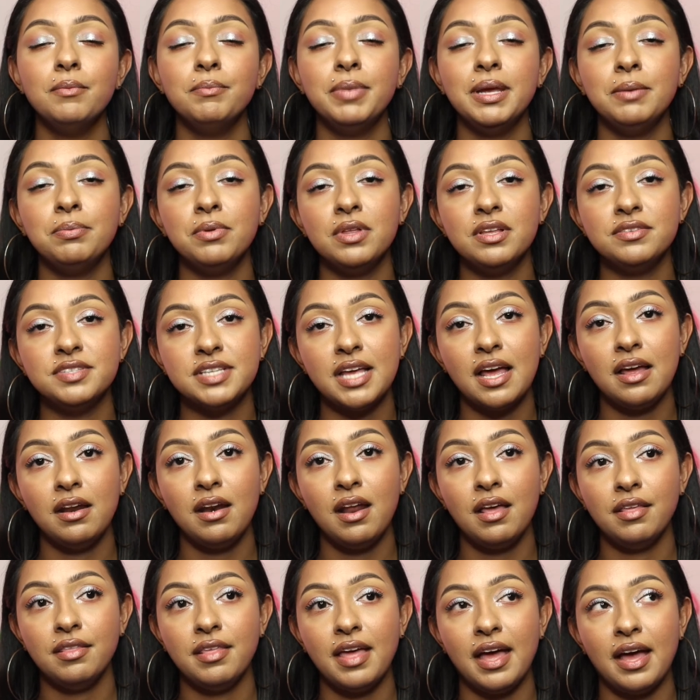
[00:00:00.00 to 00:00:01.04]
People have
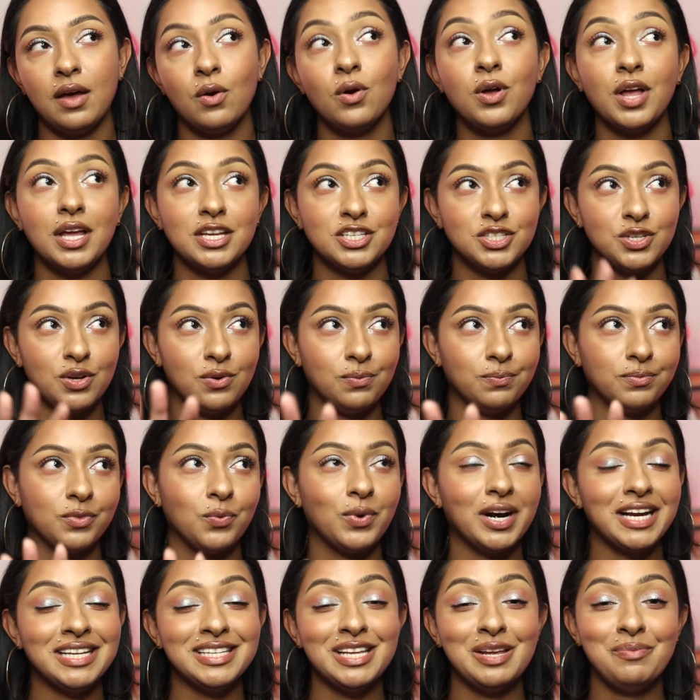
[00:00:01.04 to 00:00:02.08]
said that, okay, so
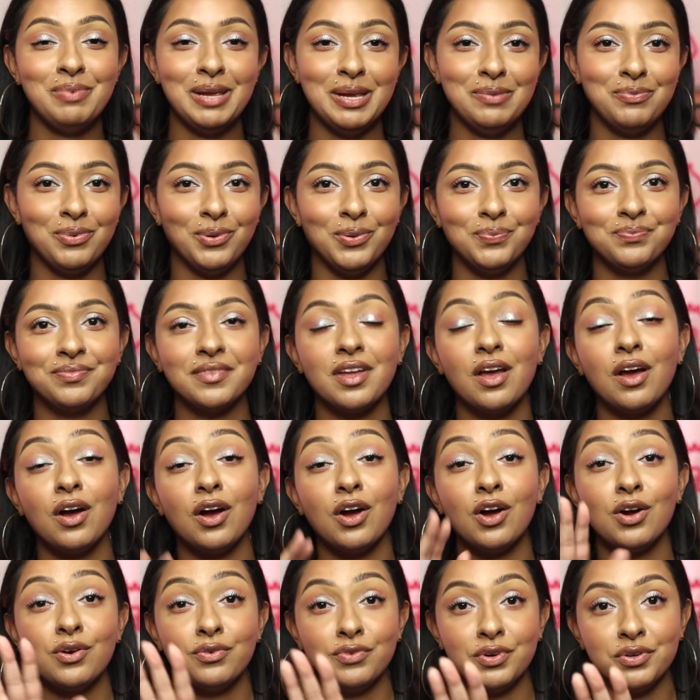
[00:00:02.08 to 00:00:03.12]
when I say people,
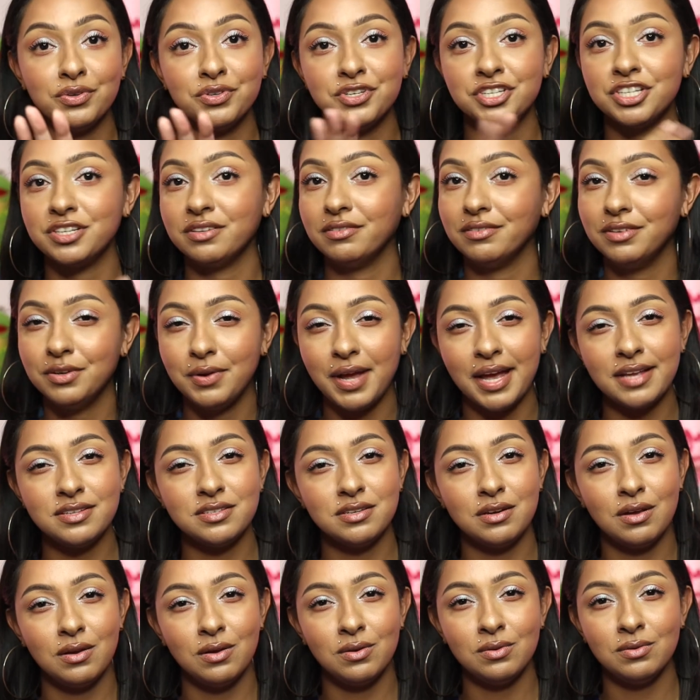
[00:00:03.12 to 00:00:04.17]
Harouche, you
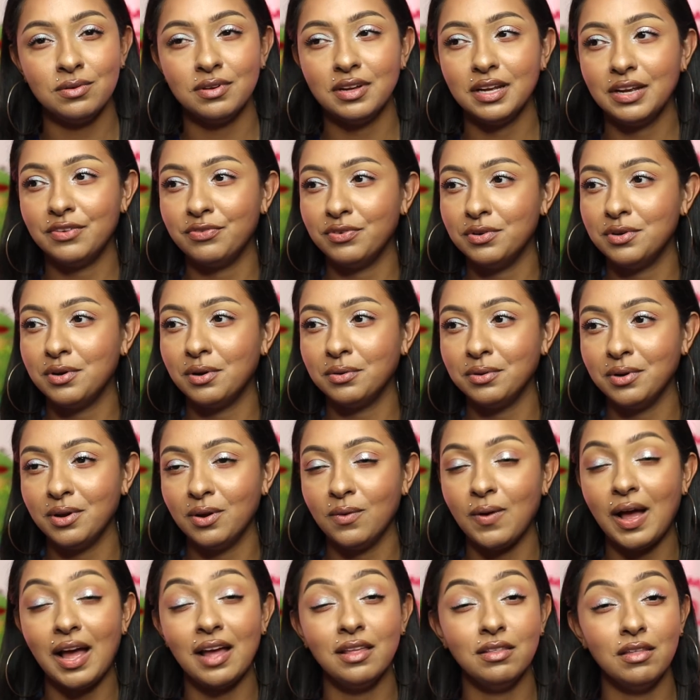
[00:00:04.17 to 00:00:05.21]
guys know, if you don't
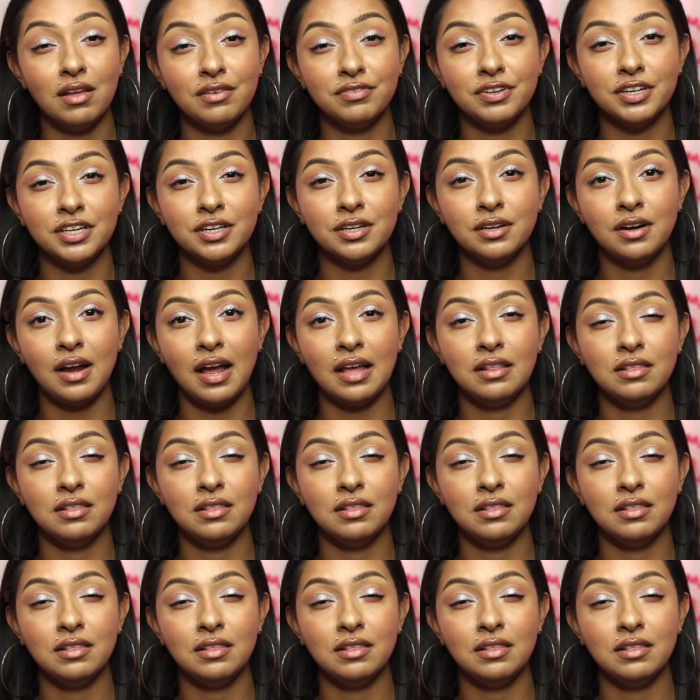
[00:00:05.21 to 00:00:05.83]
know, I love her.